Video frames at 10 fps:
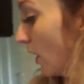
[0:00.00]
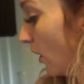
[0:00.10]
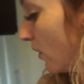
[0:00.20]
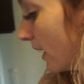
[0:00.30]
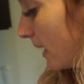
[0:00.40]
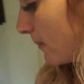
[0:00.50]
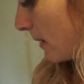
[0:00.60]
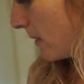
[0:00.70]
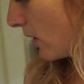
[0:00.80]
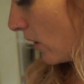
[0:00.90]
Okay,
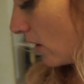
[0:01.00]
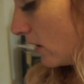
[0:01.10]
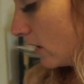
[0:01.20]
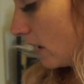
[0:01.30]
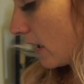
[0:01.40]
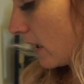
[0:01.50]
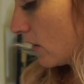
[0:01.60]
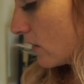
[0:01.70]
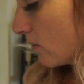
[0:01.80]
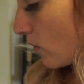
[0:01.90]
baby girl, I'll get
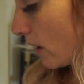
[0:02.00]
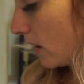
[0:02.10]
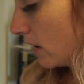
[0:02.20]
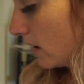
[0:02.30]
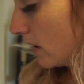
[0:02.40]
you some more.